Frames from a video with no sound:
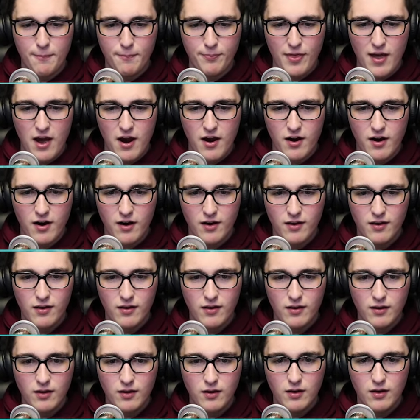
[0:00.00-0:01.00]
up there. There's
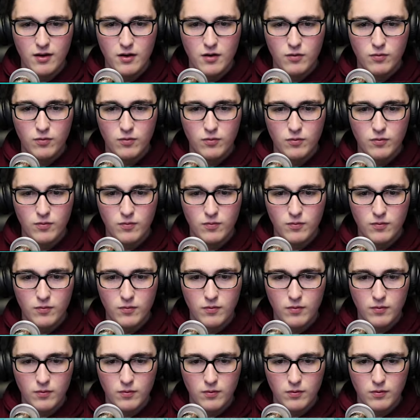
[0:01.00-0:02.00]
no flipping
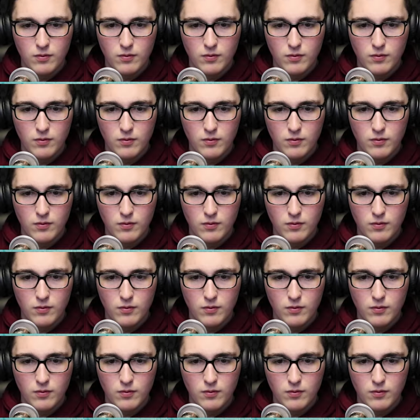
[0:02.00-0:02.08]
way.